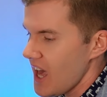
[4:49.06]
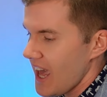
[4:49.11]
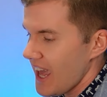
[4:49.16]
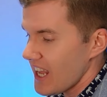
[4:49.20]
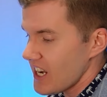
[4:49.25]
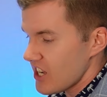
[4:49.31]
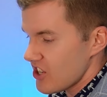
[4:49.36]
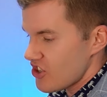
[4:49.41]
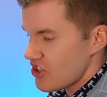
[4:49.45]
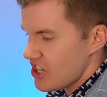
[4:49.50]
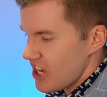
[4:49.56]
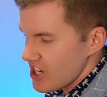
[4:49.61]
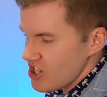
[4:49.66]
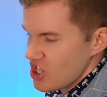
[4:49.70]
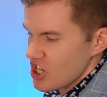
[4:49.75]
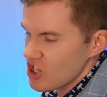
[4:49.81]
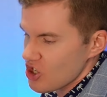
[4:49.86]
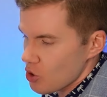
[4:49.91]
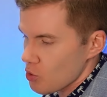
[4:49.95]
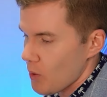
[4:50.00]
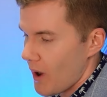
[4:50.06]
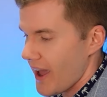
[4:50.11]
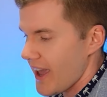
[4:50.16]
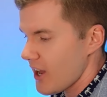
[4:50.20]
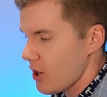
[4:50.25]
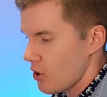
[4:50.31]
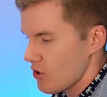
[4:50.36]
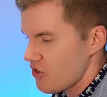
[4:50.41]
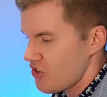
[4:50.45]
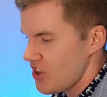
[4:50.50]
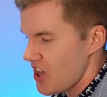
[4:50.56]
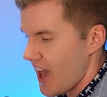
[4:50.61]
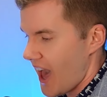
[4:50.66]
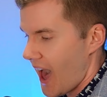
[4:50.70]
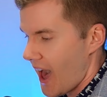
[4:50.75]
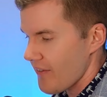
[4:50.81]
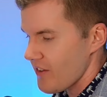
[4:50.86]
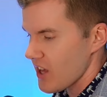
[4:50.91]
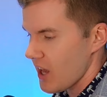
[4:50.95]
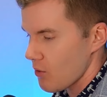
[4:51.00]
in addition to Ryan Garcia
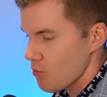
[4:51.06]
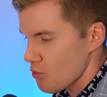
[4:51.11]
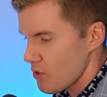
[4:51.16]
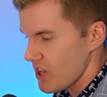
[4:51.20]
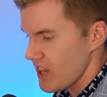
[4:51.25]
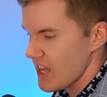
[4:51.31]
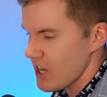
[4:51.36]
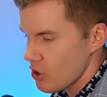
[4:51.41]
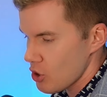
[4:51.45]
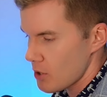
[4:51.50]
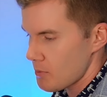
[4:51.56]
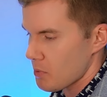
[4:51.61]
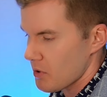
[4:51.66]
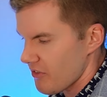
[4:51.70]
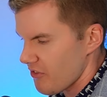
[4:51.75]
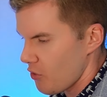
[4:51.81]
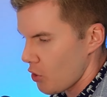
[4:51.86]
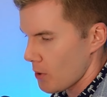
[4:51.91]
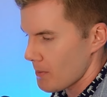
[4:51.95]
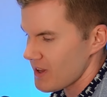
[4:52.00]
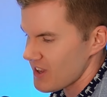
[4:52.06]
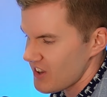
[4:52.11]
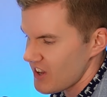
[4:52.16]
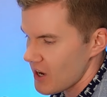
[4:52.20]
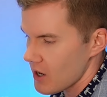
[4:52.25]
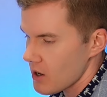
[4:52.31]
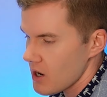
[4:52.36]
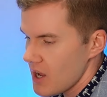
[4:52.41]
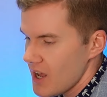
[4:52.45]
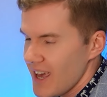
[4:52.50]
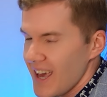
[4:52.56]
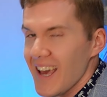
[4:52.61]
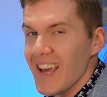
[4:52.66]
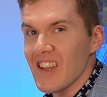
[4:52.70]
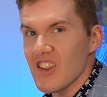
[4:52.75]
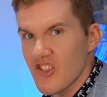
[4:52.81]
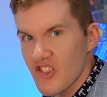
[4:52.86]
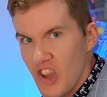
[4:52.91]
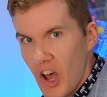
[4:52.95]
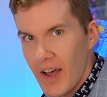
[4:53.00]
having a really good performance here,
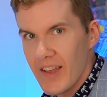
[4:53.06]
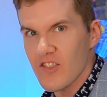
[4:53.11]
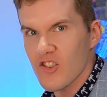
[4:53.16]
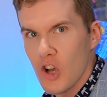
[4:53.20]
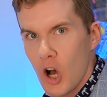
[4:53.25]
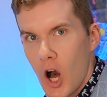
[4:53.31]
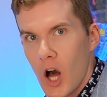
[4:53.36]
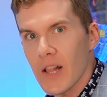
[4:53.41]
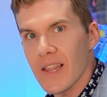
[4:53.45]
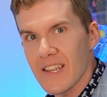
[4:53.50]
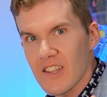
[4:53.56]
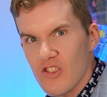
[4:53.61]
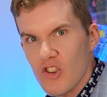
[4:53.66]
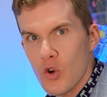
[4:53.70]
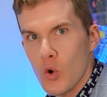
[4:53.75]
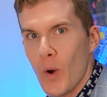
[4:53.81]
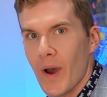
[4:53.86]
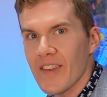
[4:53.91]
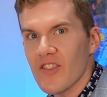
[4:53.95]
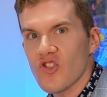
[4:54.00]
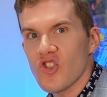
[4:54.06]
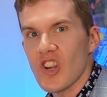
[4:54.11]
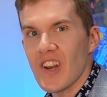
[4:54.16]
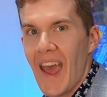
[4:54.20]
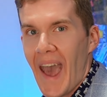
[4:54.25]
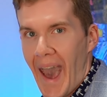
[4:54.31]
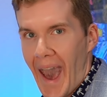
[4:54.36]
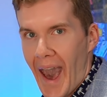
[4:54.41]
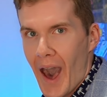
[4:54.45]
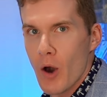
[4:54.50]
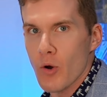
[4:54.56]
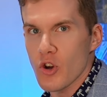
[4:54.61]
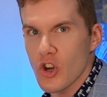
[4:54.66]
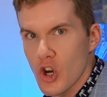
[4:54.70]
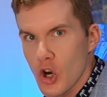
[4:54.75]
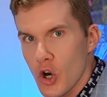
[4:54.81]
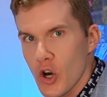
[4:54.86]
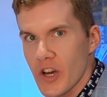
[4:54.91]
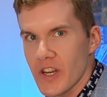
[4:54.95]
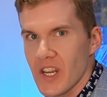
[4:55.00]
it does call into question how
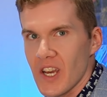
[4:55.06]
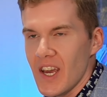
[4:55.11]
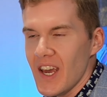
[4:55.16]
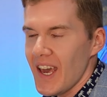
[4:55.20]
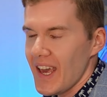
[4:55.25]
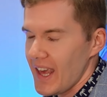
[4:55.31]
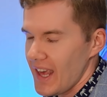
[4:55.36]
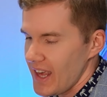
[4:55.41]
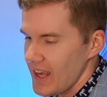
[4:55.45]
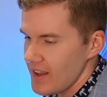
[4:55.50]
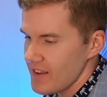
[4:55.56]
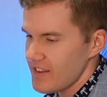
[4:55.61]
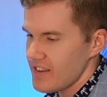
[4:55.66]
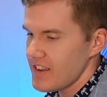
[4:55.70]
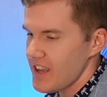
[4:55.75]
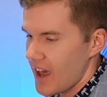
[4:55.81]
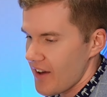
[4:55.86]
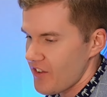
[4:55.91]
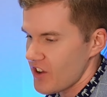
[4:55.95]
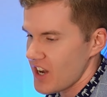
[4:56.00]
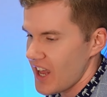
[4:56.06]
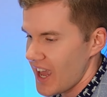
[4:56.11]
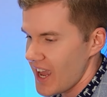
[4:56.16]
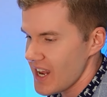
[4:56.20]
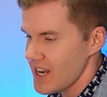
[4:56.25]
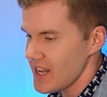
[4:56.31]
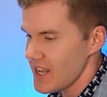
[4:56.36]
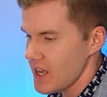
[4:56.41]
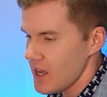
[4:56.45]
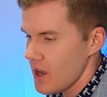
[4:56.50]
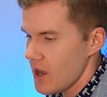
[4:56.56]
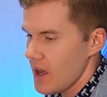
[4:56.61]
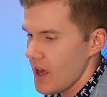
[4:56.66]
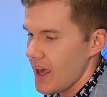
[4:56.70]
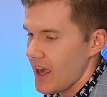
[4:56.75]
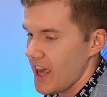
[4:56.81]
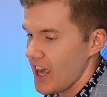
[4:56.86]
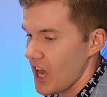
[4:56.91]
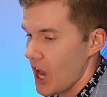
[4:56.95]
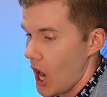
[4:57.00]
good is Devin Haney
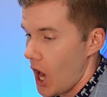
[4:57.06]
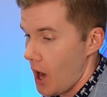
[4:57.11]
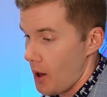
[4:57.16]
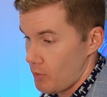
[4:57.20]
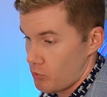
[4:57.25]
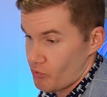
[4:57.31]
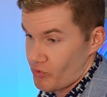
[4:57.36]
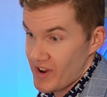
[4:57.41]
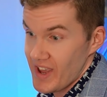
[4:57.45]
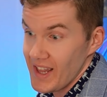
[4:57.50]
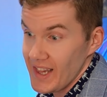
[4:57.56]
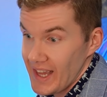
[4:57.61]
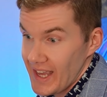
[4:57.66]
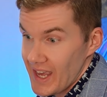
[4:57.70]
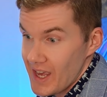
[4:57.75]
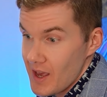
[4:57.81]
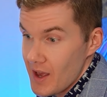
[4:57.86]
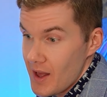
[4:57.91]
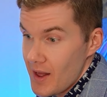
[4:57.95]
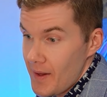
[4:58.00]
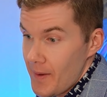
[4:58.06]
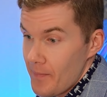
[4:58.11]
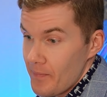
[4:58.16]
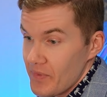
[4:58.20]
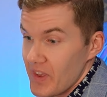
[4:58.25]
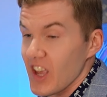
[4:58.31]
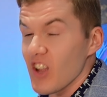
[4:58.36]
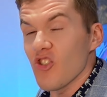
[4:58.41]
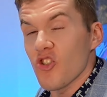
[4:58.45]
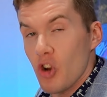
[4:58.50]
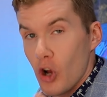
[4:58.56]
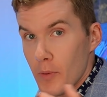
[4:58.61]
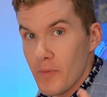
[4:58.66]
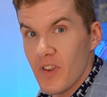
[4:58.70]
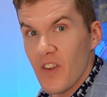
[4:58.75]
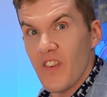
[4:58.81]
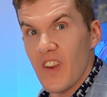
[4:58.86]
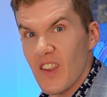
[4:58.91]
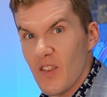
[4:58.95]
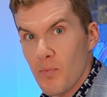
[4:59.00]
really. in terms
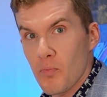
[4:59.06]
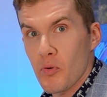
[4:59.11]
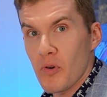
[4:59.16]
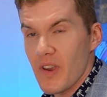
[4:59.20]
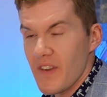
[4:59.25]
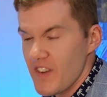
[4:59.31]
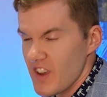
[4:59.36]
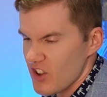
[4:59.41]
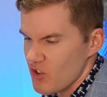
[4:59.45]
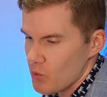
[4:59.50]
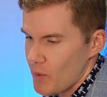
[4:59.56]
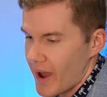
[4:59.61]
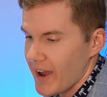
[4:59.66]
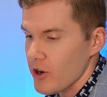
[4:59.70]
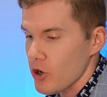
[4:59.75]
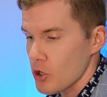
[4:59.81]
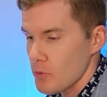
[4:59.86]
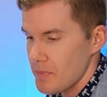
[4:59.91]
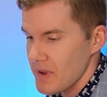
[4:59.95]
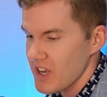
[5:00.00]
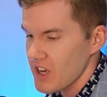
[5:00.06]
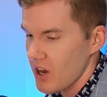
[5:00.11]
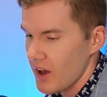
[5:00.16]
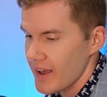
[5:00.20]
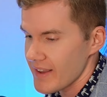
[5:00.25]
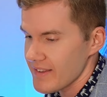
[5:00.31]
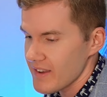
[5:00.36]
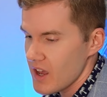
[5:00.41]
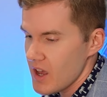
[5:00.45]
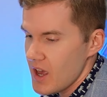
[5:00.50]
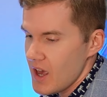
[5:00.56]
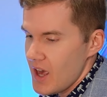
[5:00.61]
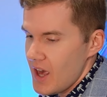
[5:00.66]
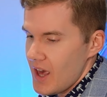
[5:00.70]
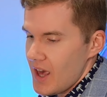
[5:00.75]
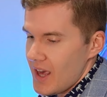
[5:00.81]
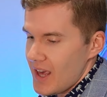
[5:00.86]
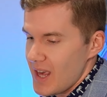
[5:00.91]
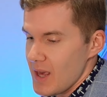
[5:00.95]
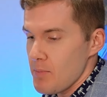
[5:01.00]
of his previous record, because
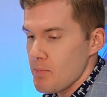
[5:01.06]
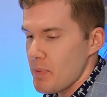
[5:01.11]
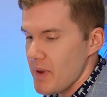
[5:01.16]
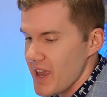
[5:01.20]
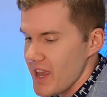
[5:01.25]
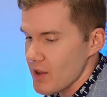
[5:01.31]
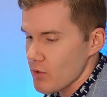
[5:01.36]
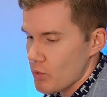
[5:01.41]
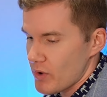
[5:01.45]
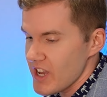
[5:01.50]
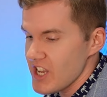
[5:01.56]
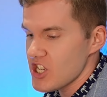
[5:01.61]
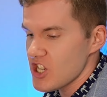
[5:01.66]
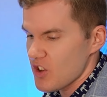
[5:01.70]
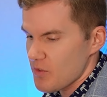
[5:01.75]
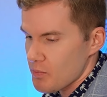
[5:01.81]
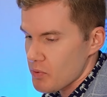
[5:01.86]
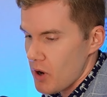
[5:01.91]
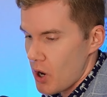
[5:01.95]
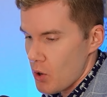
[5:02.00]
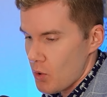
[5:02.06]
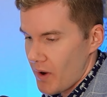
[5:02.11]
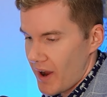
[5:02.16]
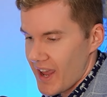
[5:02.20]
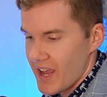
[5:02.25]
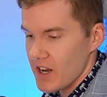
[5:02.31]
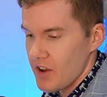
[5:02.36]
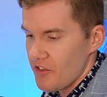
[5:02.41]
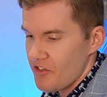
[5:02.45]
he beat Regis Progre in a